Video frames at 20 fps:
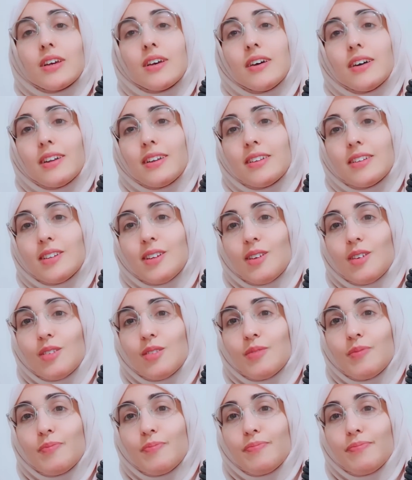I don't
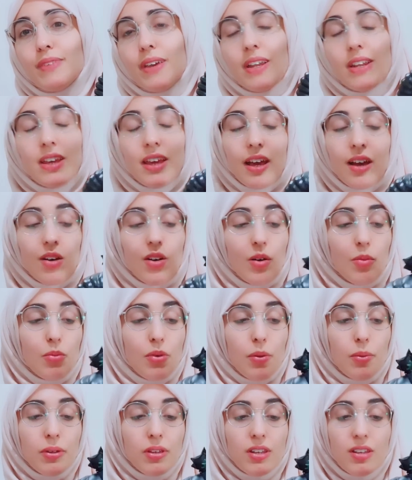know. Anyhow, I'm
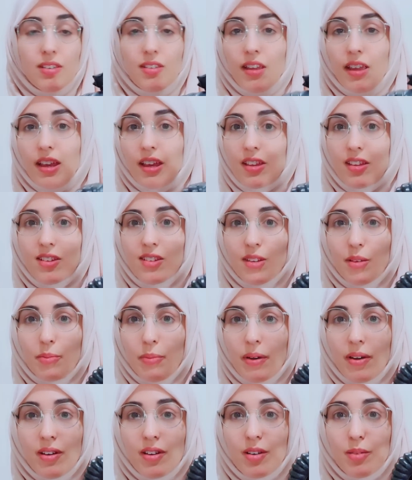probably going to take this
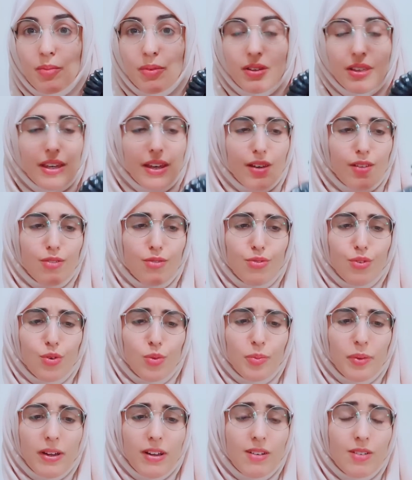apart, but yeah,
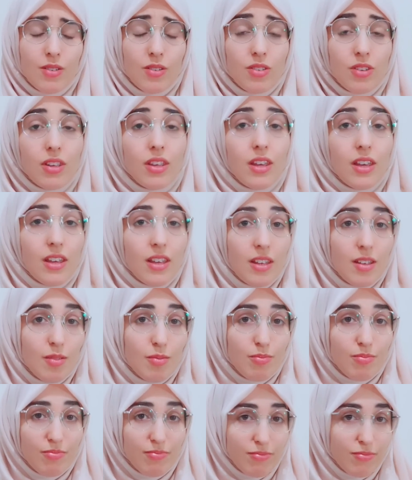£4.
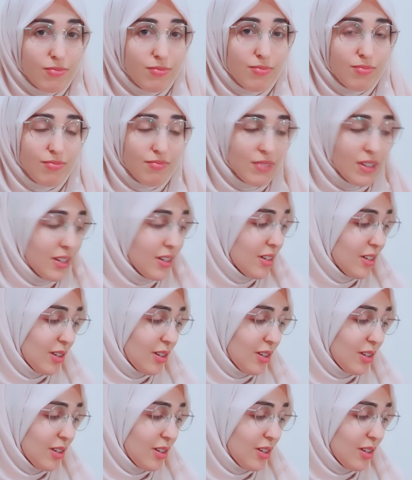I don't